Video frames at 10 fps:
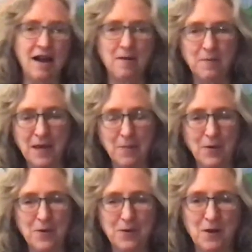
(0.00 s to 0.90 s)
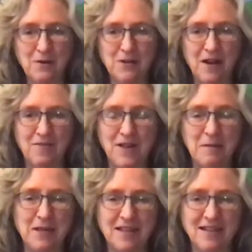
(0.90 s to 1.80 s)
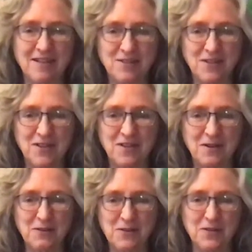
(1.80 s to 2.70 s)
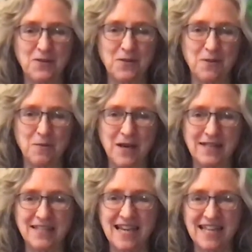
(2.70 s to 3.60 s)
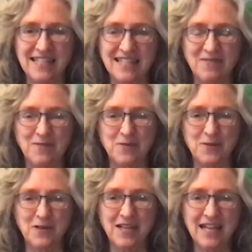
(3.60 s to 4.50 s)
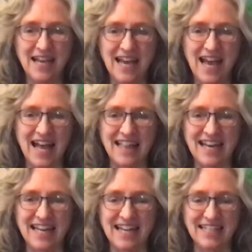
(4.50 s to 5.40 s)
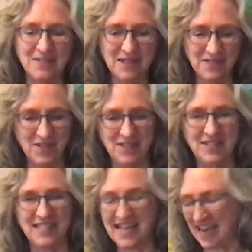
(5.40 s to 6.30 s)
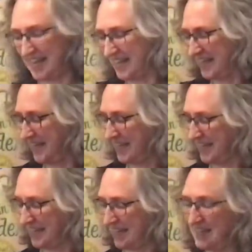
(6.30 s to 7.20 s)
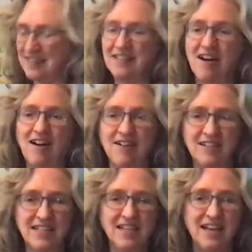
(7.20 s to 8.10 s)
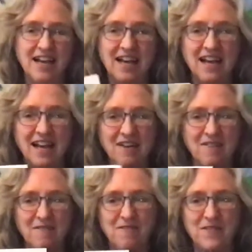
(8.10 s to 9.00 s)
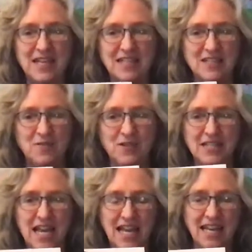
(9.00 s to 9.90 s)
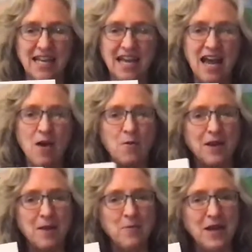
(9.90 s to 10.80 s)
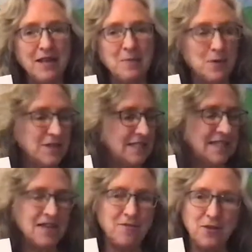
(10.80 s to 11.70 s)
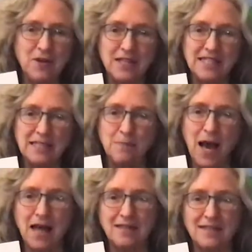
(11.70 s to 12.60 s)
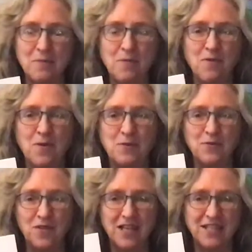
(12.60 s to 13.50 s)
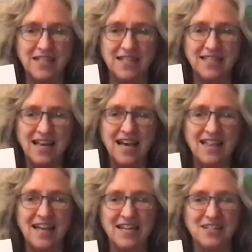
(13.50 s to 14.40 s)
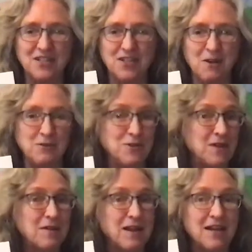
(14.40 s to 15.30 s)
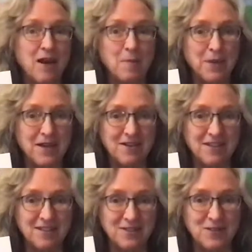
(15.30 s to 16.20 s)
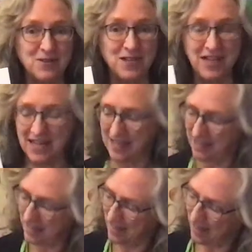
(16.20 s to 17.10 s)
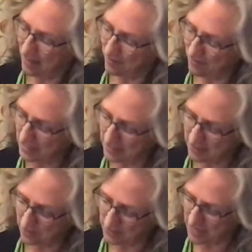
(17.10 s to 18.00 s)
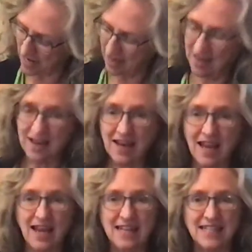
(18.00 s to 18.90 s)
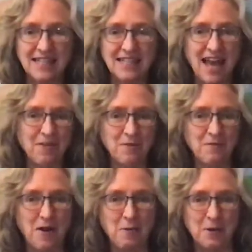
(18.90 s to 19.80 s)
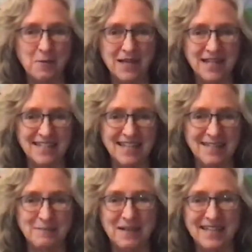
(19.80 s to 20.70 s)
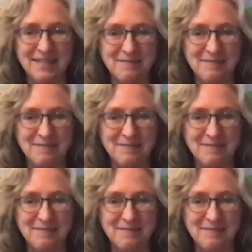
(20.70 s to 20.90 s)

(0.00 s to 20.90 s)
people who a family that goes to the grocery store that buys tasty food that I'd like to read for you today. It's called Feast for 10. When I'm reading the book, see if you can spot some of those veggies that I just showed you that appear in the story. Feast for 10. And it says Cathryn Falwell because that's my name.